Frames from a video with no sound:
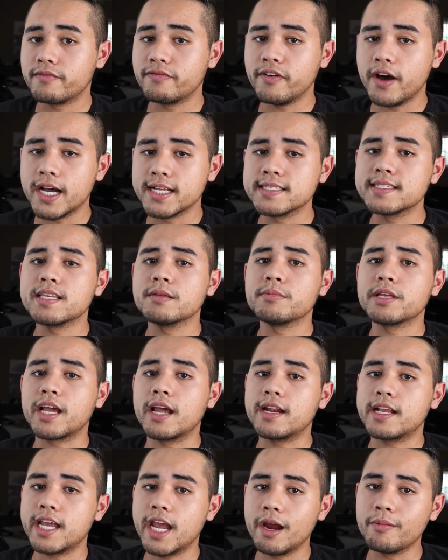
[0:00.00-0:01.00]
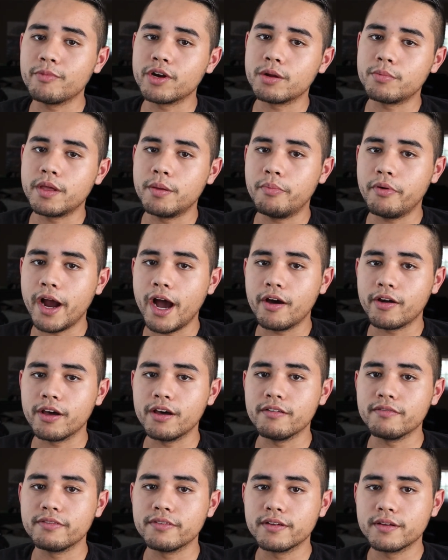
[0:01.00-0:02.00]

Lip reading: find something in Cameron to be proud of.